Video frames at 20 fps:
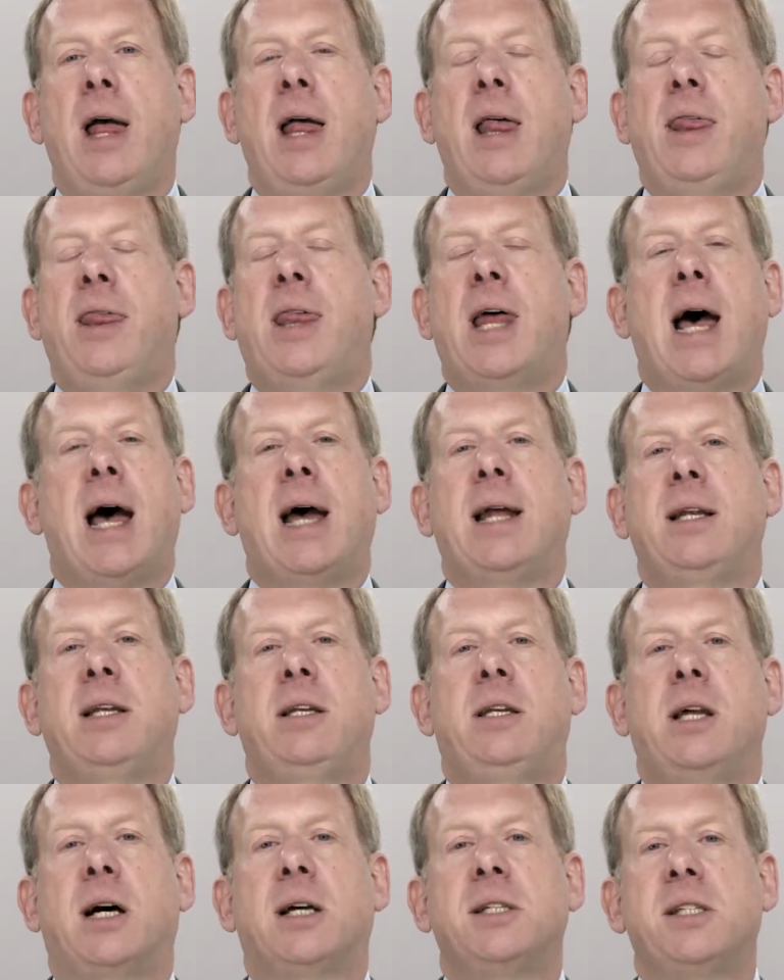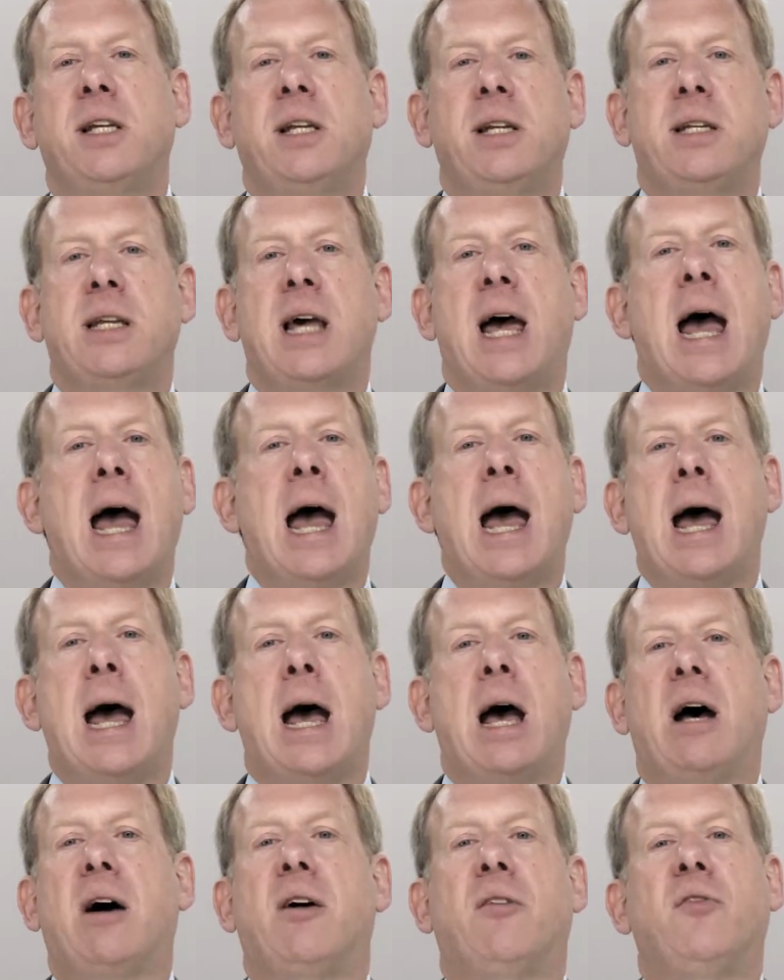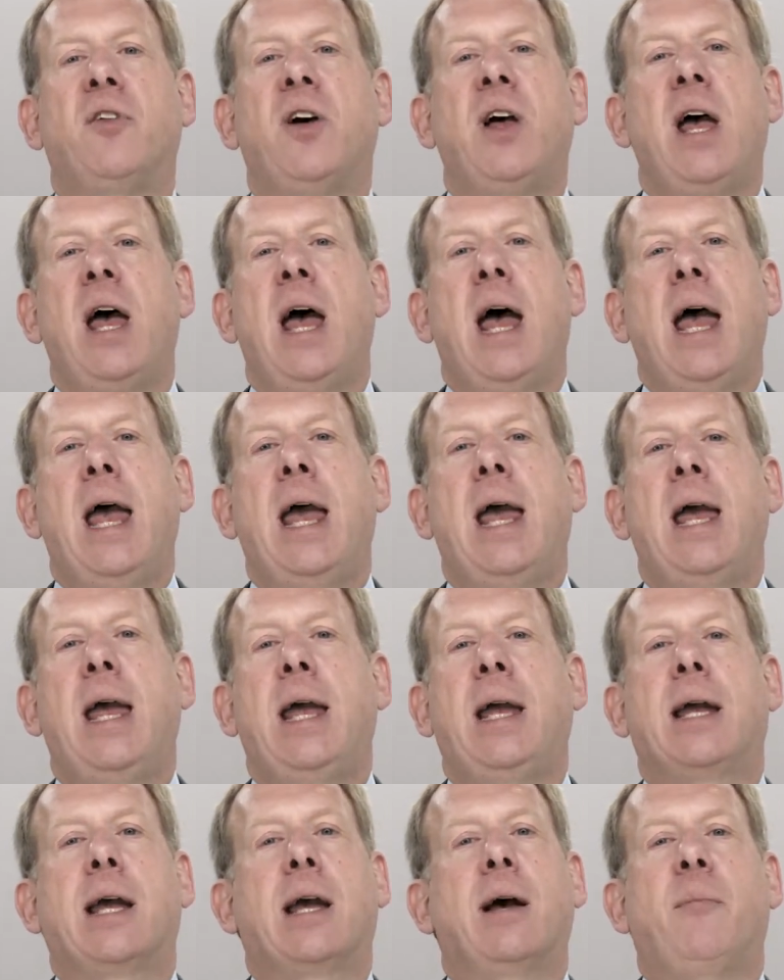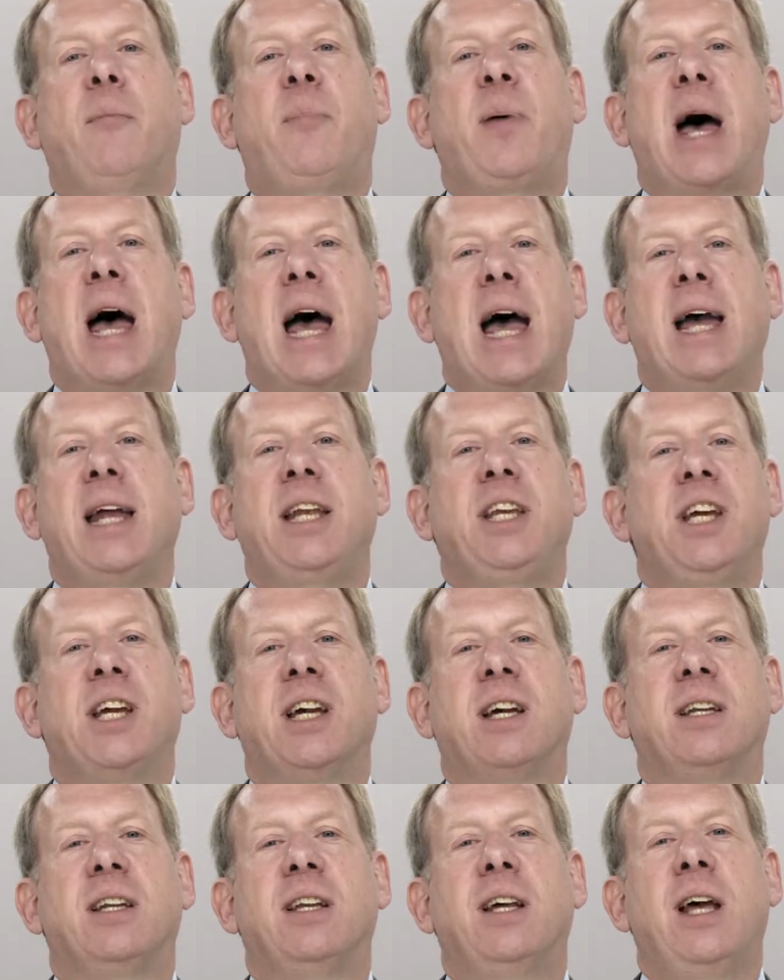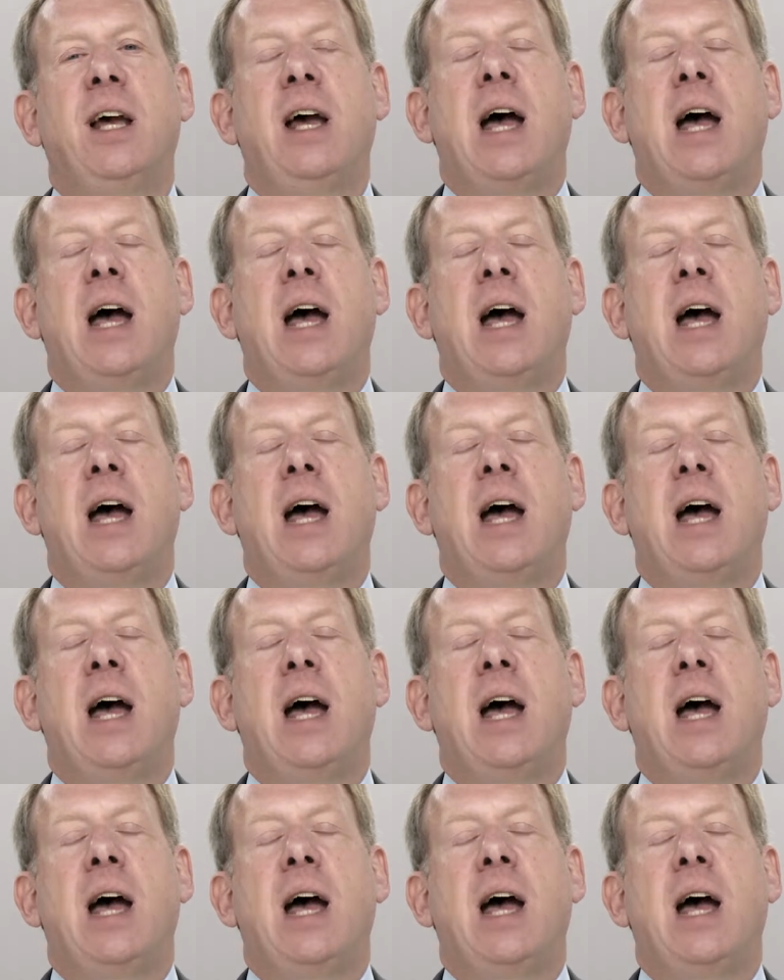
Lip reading: that doesn't have a companion